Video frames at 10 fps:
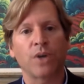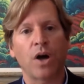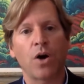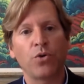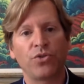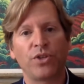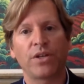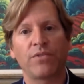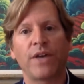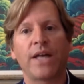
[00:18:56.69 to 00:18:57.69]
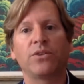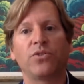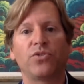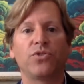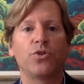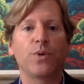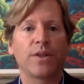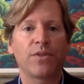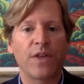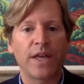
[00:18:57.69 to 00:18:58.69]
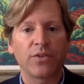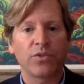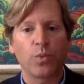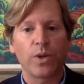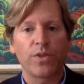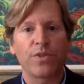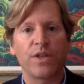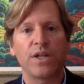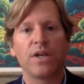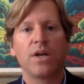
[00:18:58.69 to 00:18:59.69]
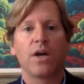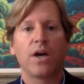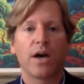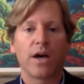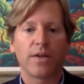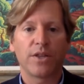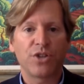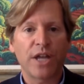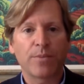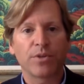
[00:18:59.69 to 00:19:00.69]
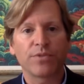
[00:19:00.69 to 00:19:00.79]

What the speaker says: hosting events, doing things with the Chamber of